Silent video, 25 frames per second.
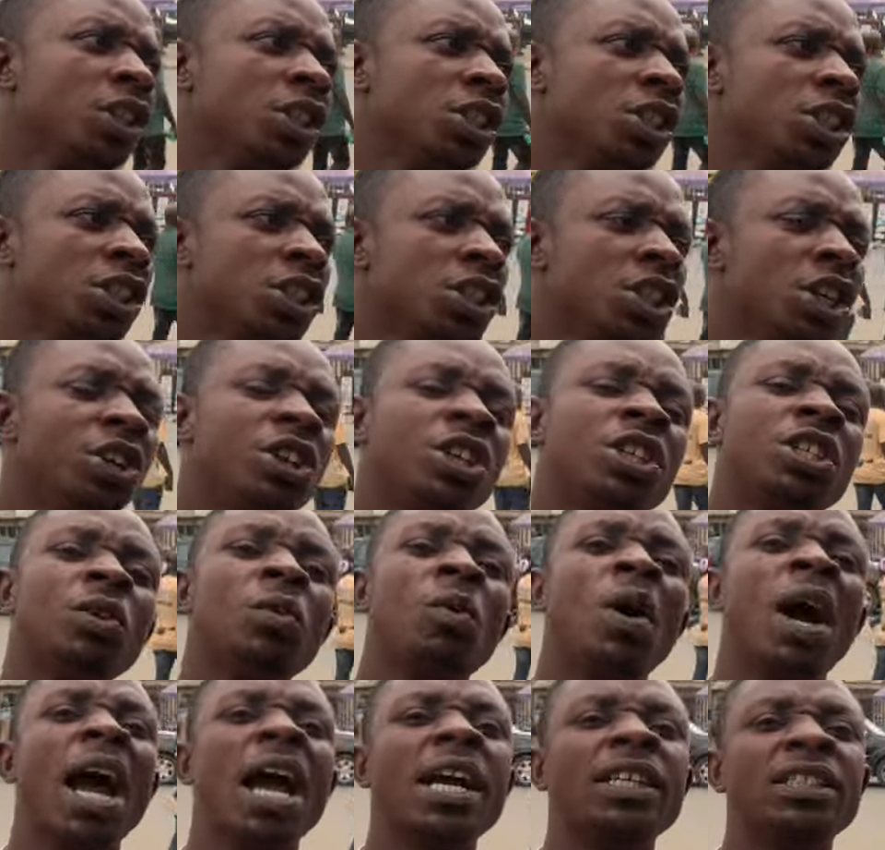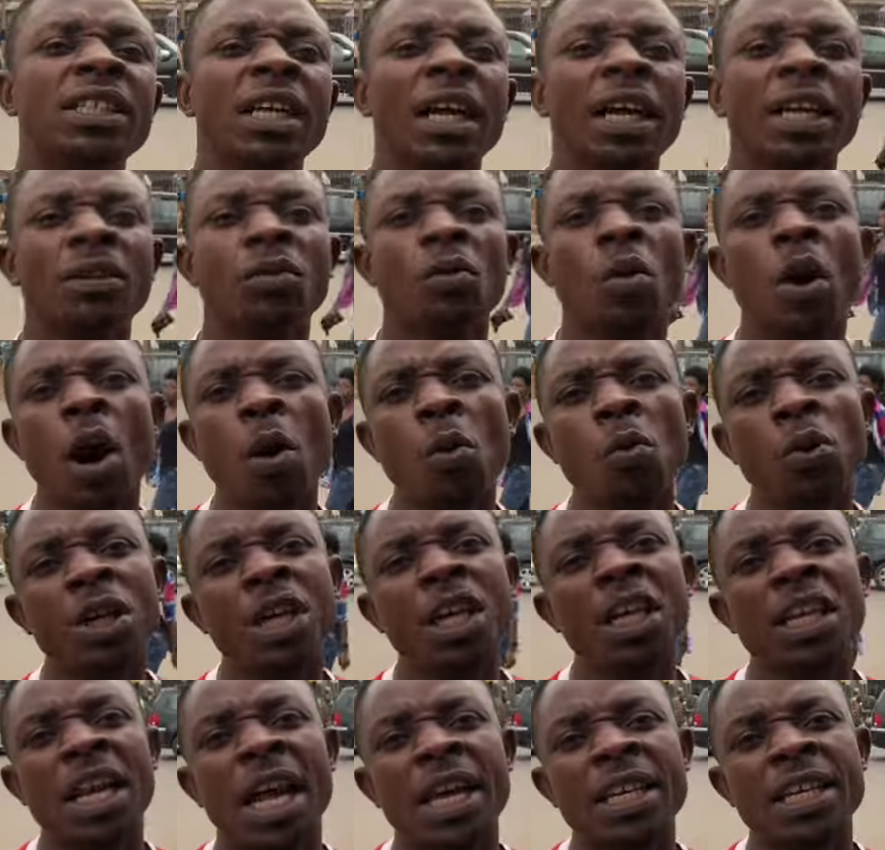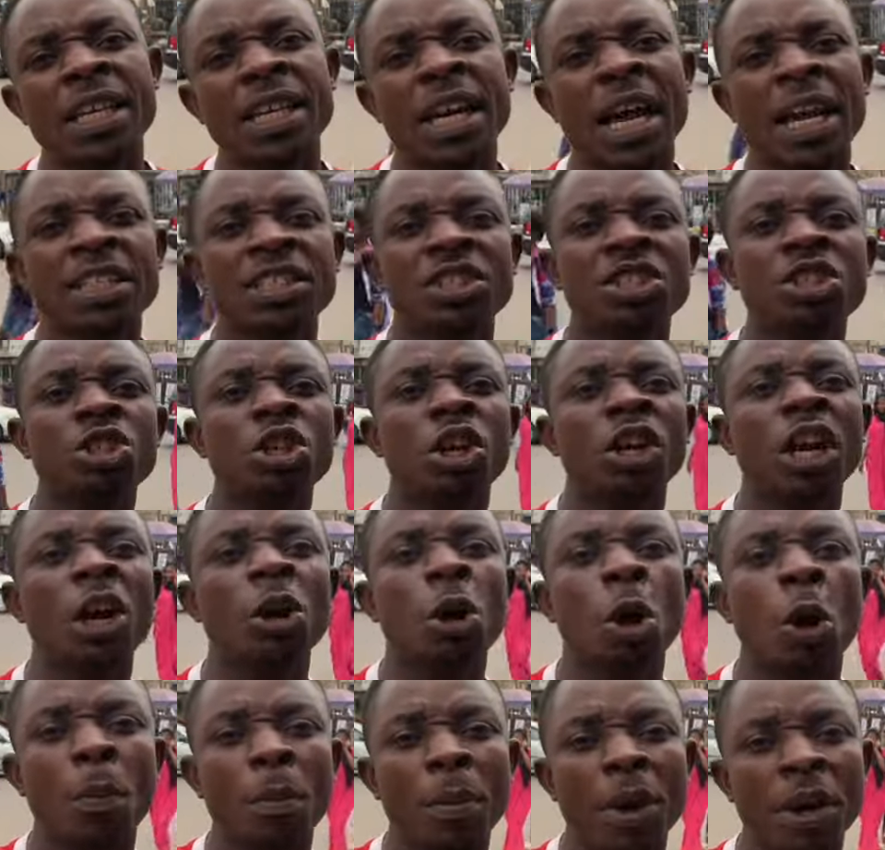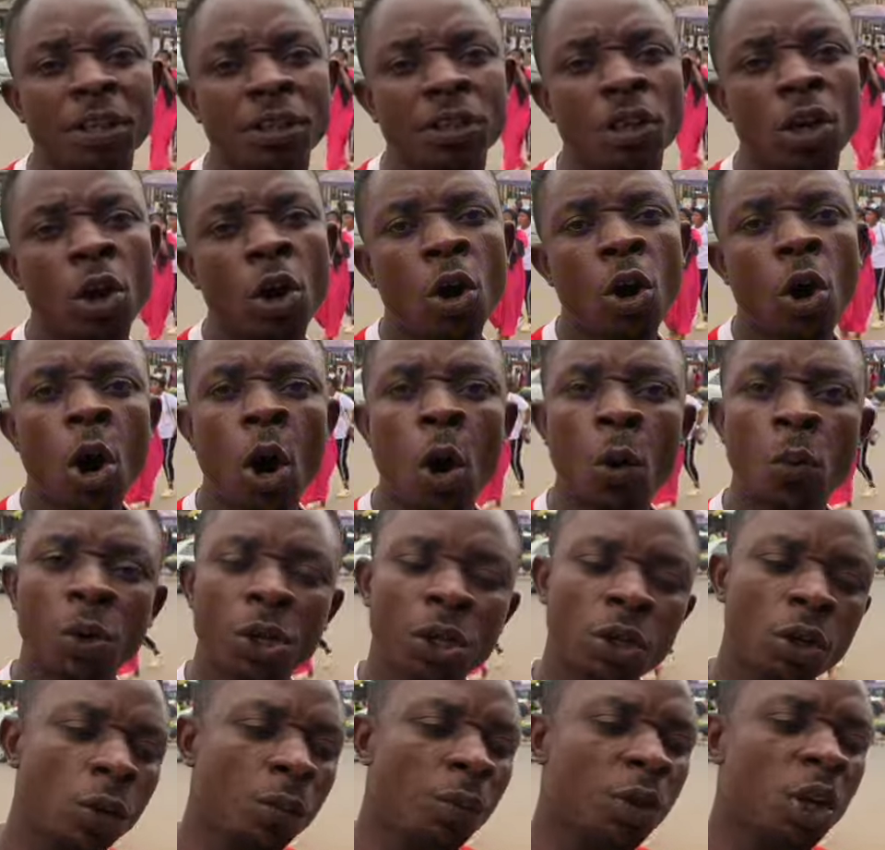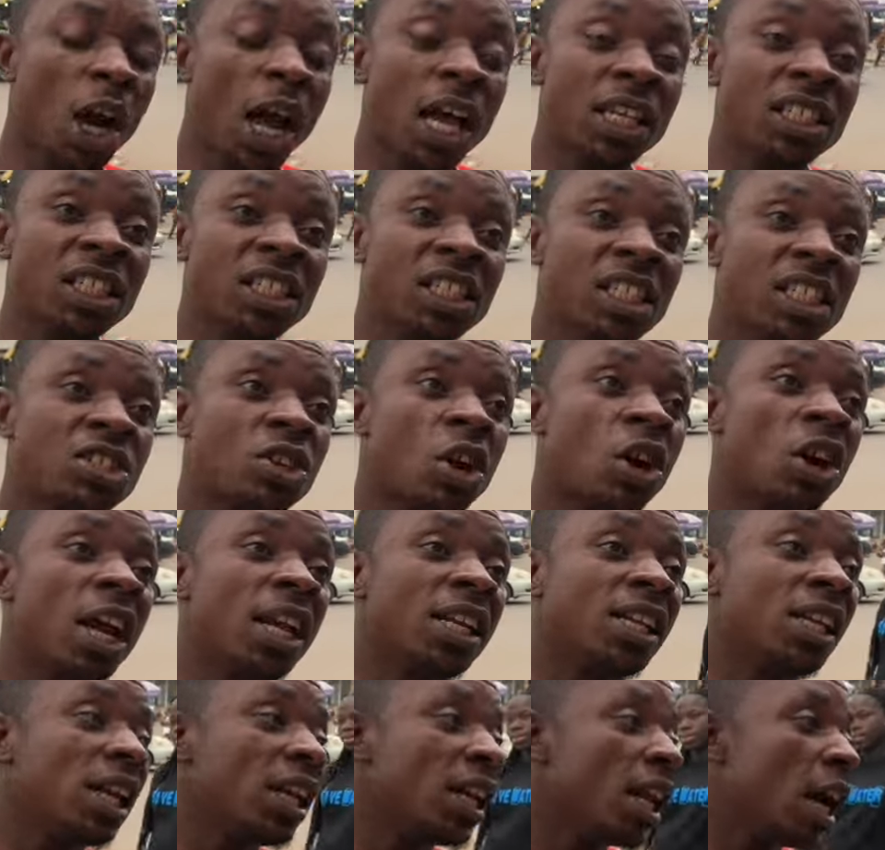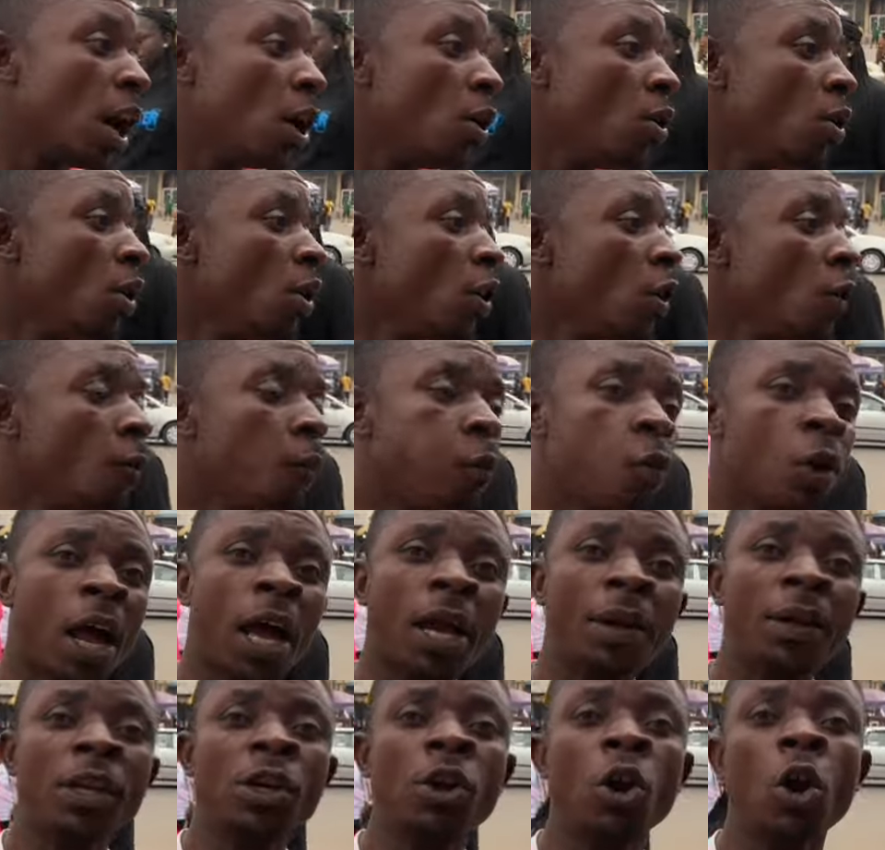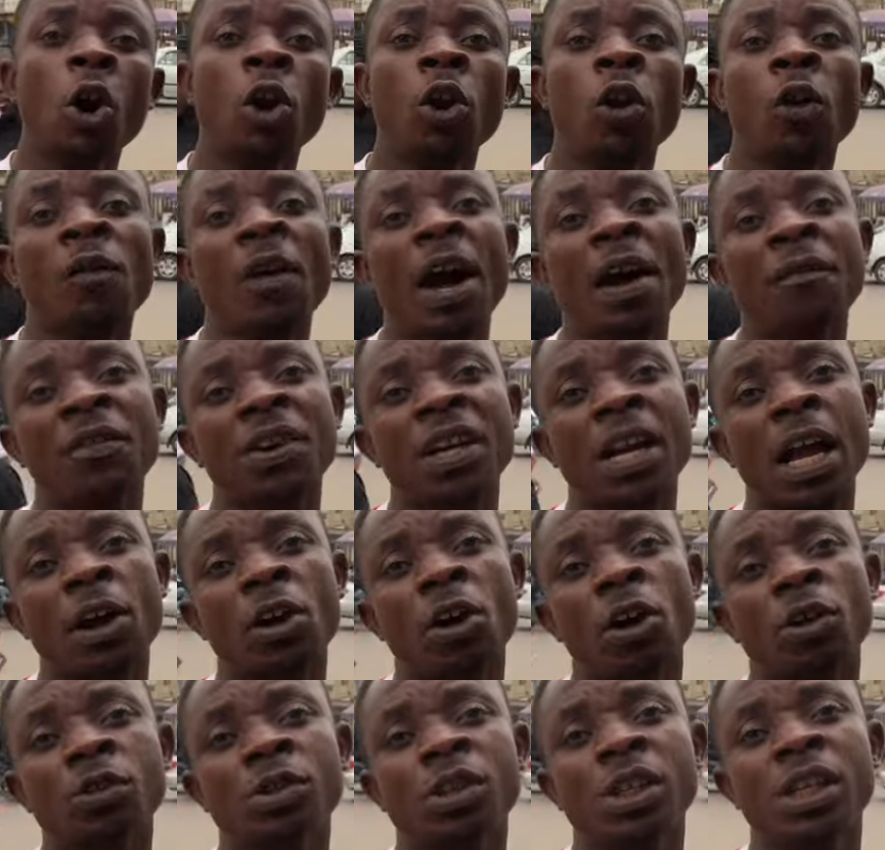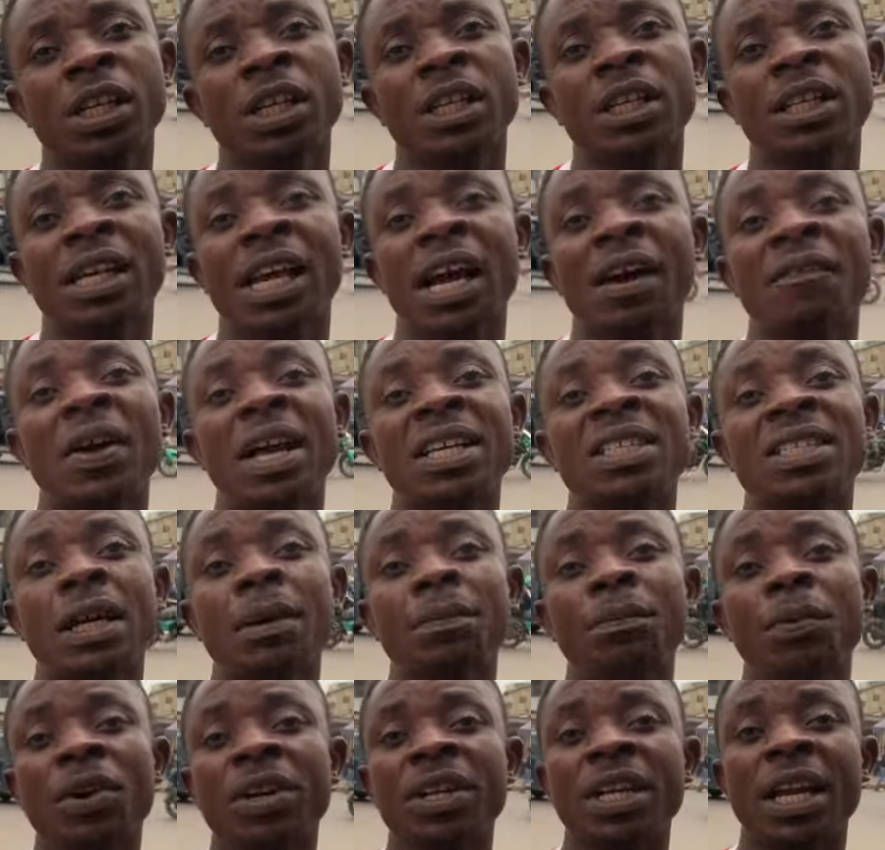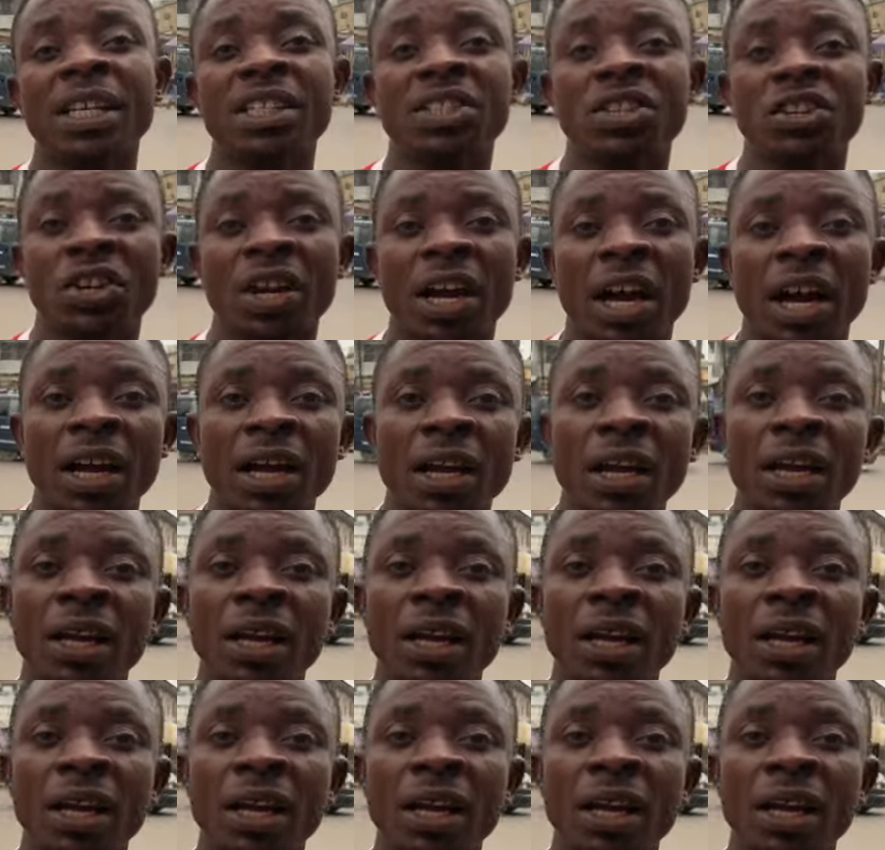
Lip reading: This is the reason why I said what we need in Nigeria is regional government or we go, because it is currently now, Fulani all over Africa country, they have assembled in Nigeria.